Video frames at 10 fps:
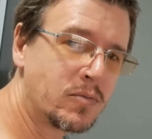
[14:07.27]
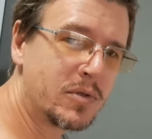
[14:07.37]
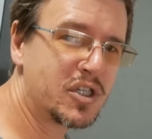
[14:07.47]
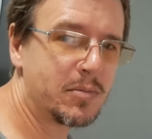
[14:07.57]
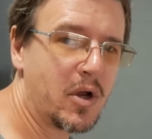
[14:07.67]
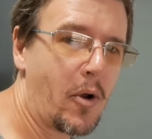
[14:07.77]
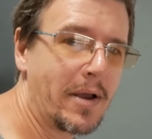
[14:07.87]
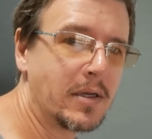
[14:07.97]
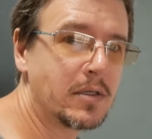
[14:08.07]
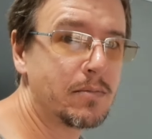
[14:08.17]
It should be
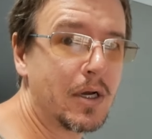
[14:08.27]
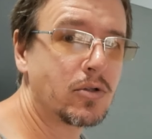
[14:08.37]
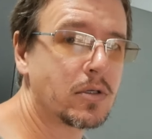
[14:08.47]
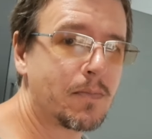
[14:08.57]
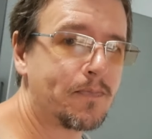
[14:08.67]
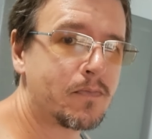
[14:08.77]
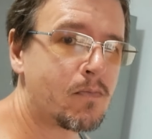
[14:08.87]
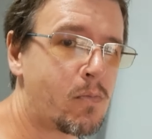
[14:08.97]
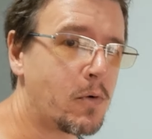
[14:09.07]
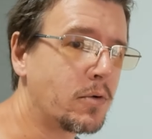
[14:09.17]
okay. It didn't melt
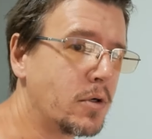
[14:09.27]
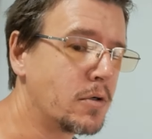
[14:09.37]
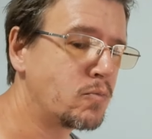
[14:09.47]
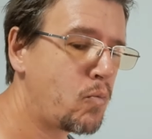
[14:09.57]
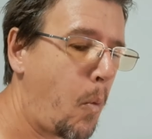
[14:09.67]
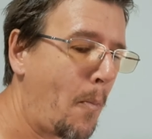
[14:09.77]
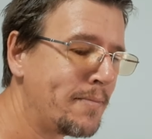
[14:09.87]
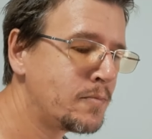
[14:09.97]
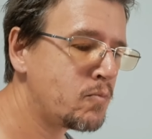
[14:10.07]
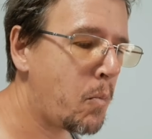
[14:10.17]
earlier.
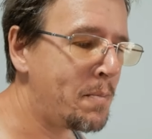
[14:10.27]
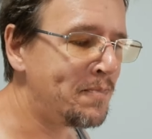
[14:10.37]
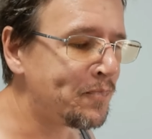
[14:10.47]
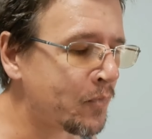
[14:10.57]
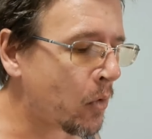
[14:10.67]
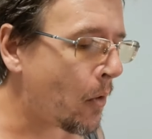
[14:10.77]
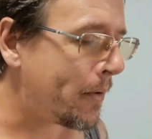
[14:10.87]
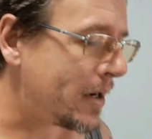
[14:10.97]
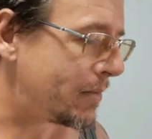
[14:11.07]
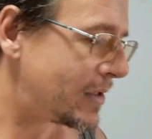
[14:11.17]
All
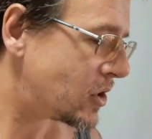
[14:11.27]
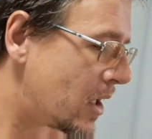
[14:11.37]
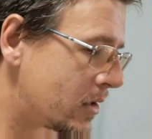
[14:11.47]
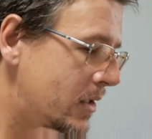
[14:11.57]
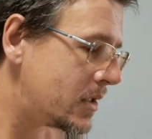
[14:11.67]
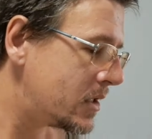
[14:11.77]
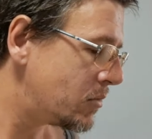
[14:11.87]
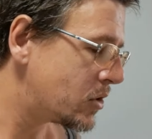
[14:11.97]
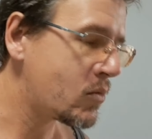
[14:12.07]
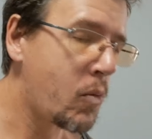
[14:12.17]
right, my chocolate and
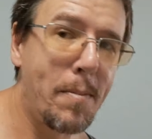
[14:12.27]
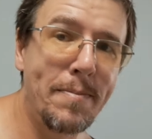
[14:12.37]
nibs.